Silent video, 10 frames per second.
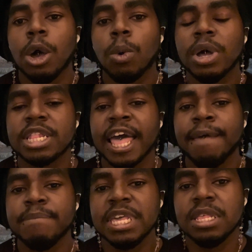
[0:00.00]
what
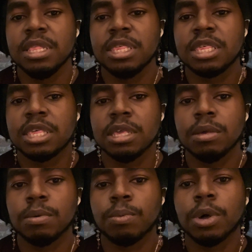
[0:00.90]
that means,
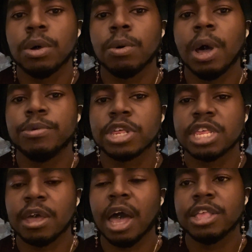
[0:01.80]
well, I was gonna
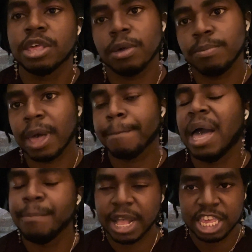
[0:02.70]
say, like,
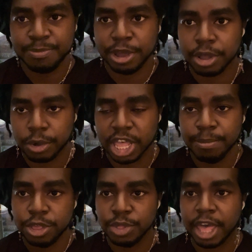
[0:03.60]
mind, body, spirit. Okay, let
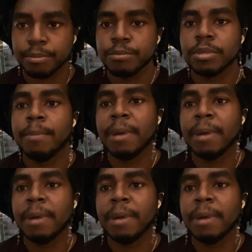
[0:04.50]
me do that.